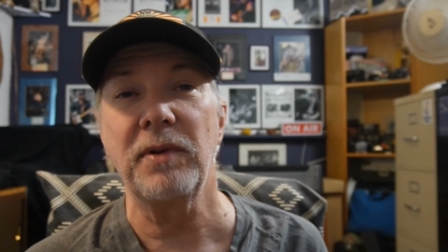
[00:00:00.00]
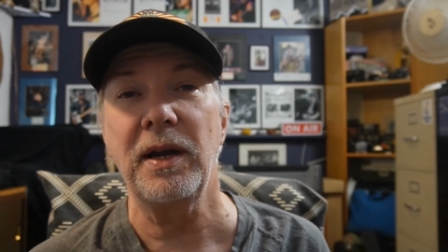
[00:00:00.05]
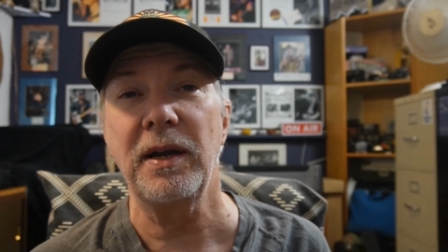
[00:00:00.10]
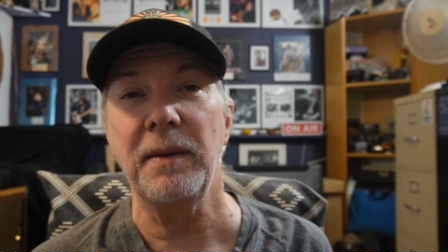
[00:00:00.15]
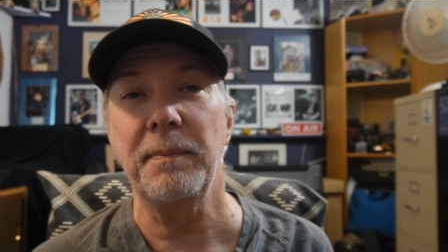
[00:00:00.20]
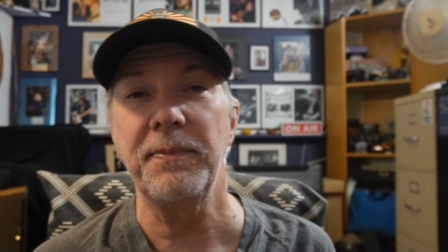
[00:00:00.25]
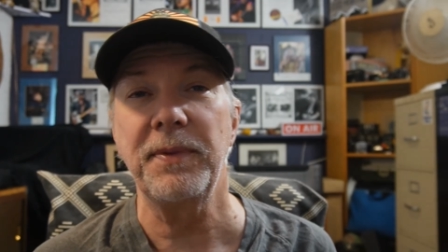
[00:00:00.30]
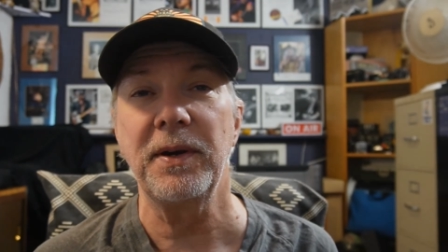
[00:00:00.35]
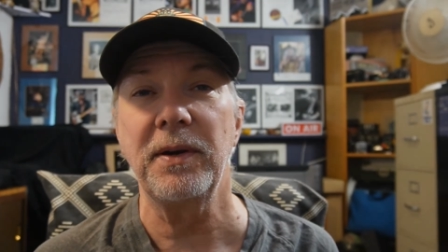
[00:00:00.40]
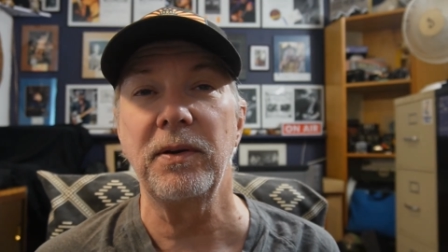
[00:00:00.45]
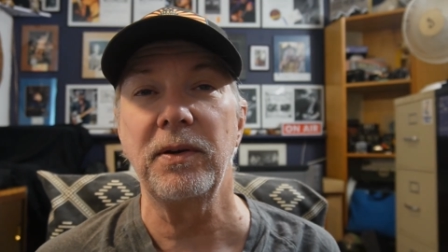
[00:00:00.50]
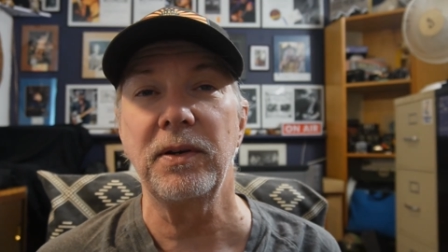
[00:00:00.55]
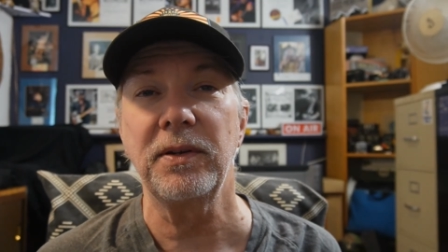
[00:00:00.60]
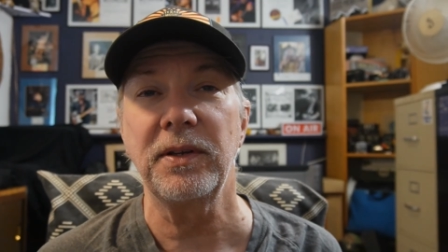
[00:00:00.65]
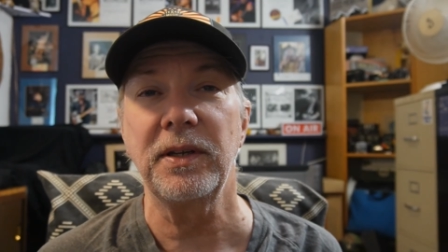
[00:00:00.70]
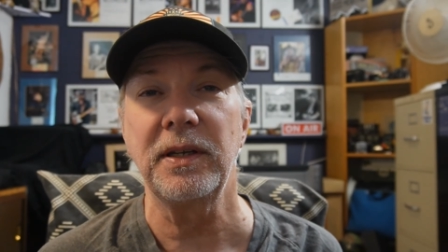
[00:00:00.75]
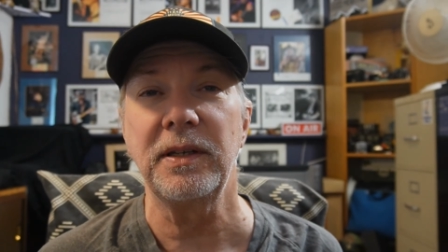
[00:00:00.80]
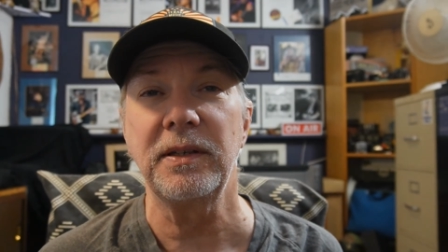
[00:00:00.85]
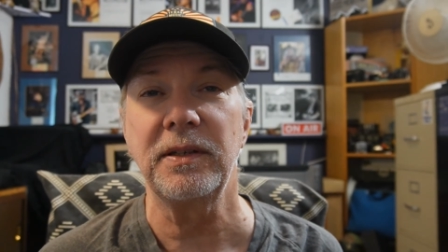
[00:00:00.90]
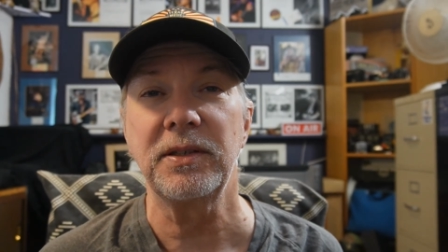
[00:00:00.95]
right up there
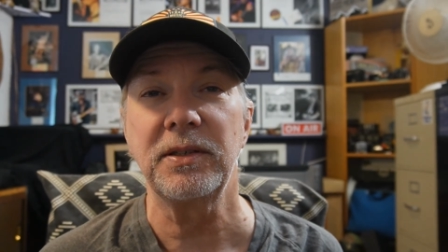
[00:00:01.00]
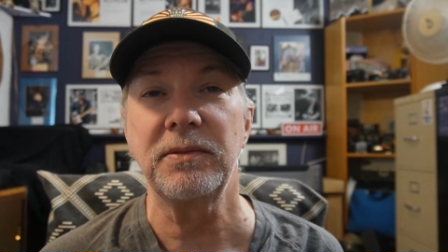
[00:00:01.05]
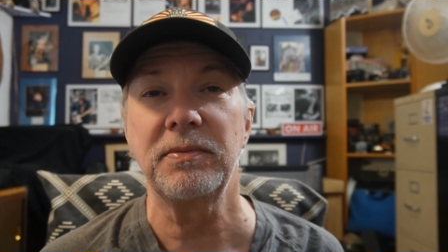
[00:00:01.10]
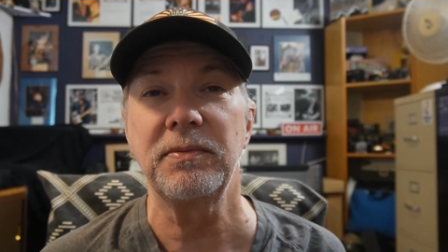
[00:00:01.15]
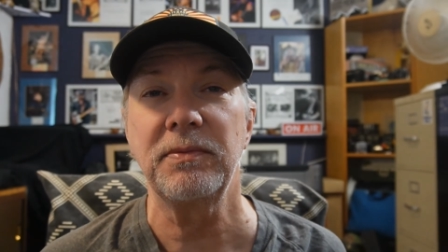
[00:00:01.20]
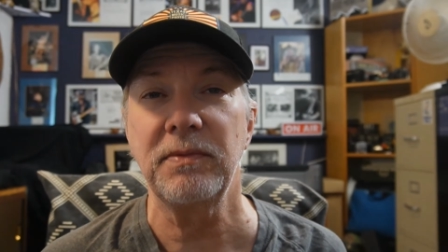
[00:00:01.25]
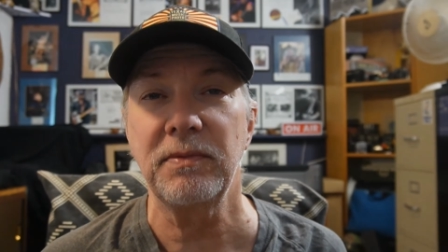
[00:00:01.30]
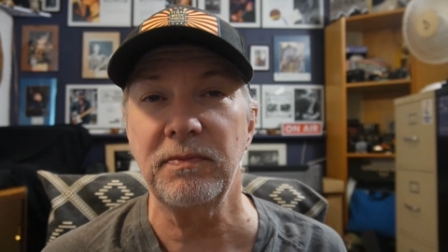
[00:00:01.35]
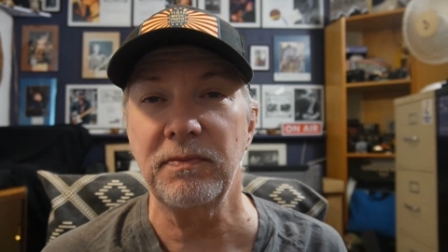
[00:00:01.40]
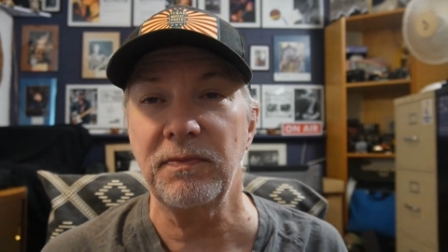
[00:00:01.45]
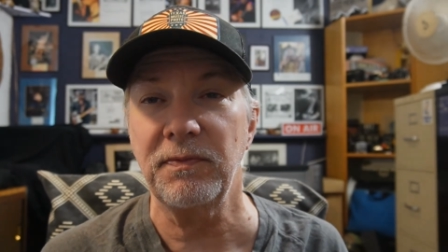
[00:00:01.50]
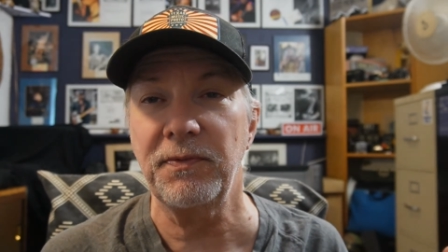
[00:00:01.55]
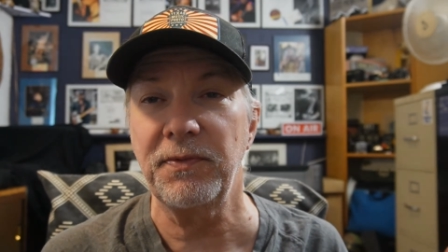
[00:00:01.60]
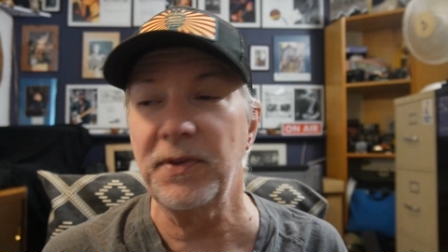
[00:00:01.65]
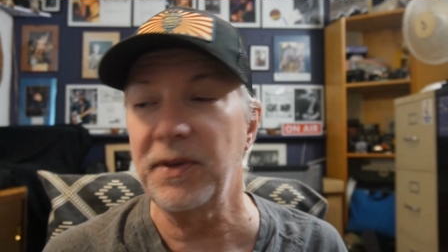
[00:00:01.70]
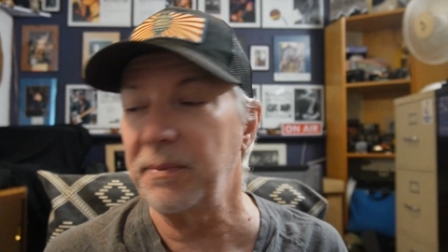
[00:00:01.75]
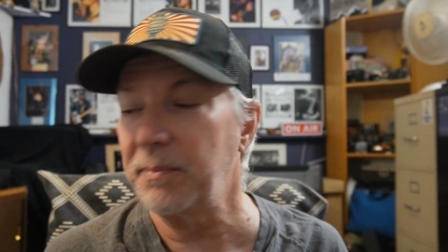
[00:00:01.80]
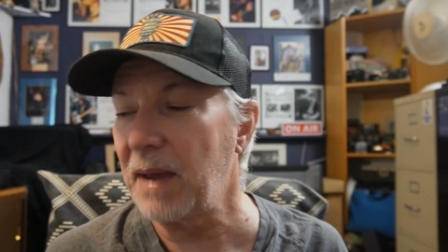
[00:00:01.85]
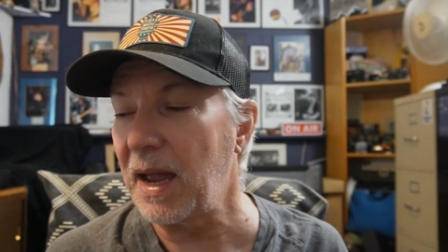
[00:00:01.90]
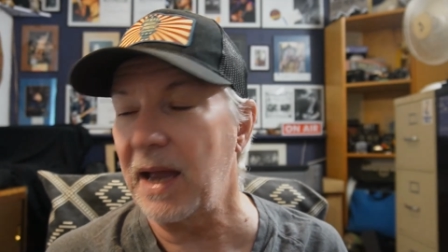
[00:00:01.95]
that's
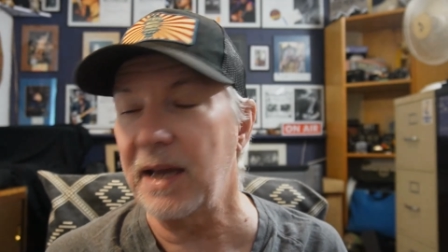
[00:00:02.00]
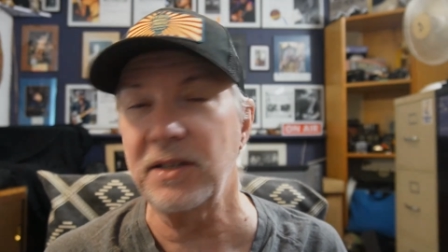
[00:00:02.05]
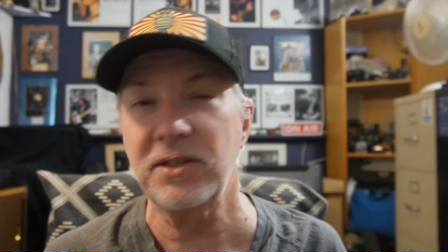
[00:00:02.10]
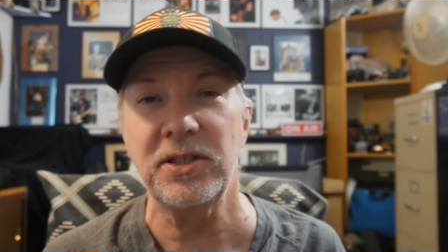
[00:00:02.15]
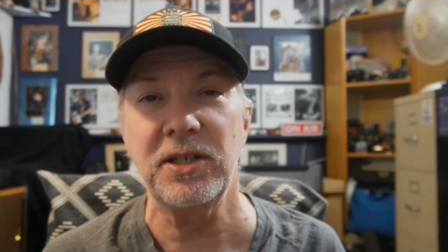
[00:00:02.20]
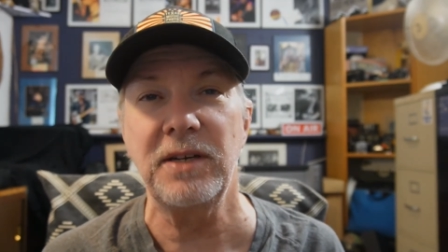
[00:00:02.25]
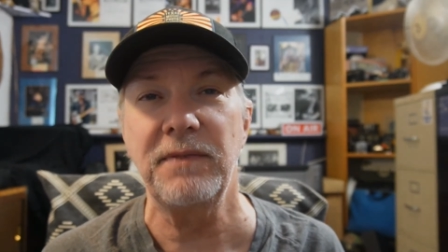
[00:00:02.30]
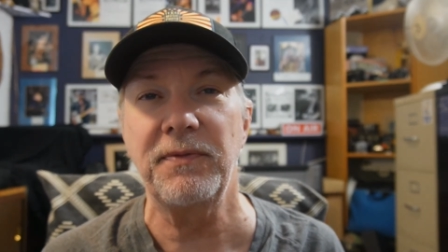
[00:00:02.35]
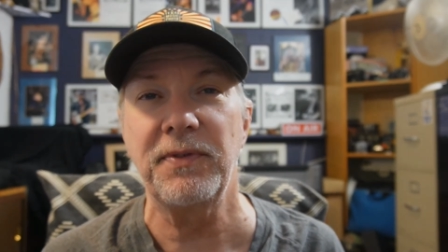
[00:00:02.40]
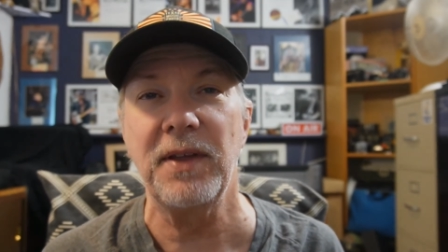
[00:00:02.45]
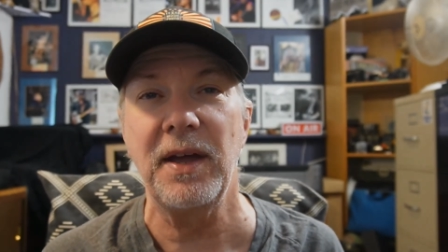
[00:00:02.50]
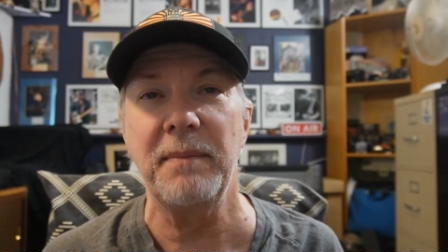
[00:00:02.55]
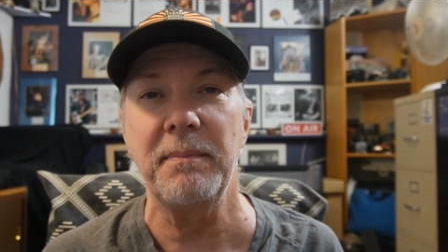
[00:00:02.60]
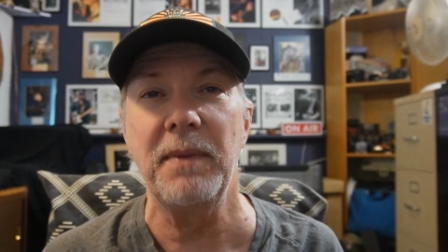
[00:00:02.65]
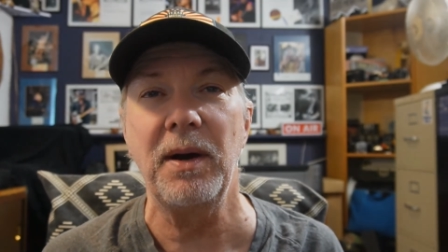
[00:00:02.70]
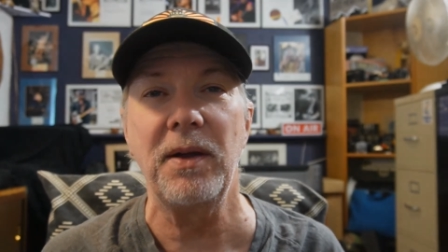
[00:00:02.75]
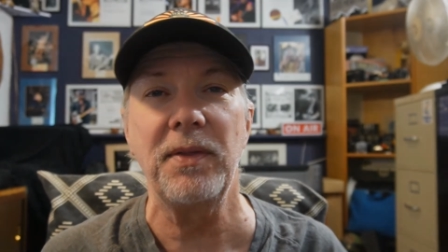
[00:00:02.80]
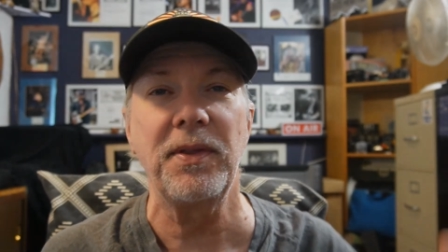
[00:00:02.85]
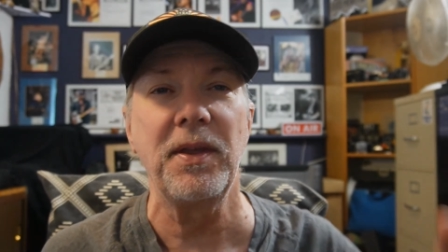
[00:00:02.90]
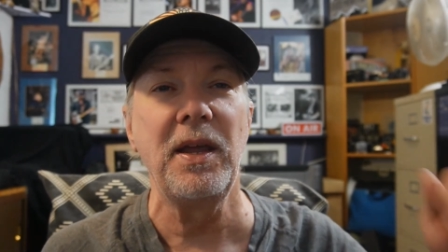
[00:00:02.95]
for the magazine for that
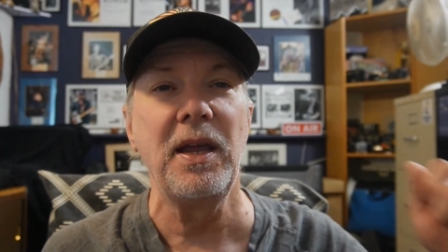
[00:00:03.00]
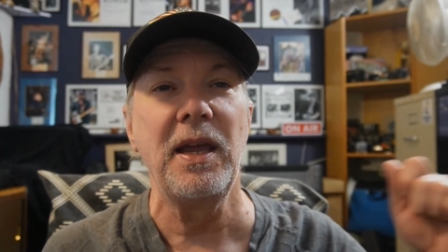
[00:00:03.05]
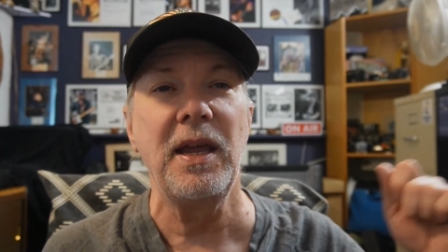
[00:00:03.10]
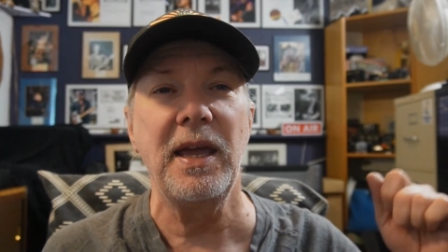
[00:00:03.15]
month,